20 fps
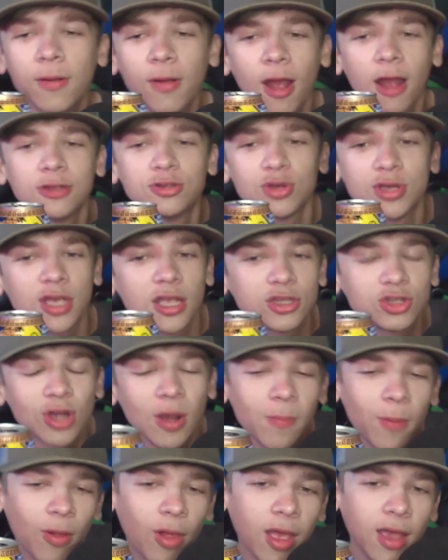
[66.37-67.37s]
I drink it,
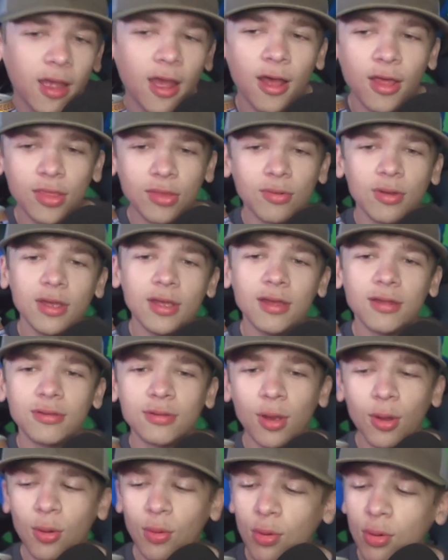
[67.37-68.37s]
drop a like. 3,
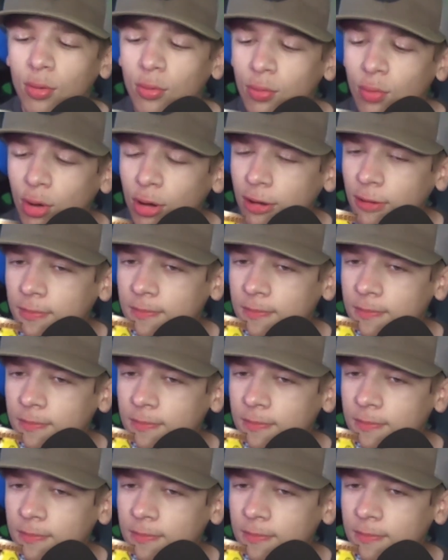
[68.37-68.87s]
2, 1.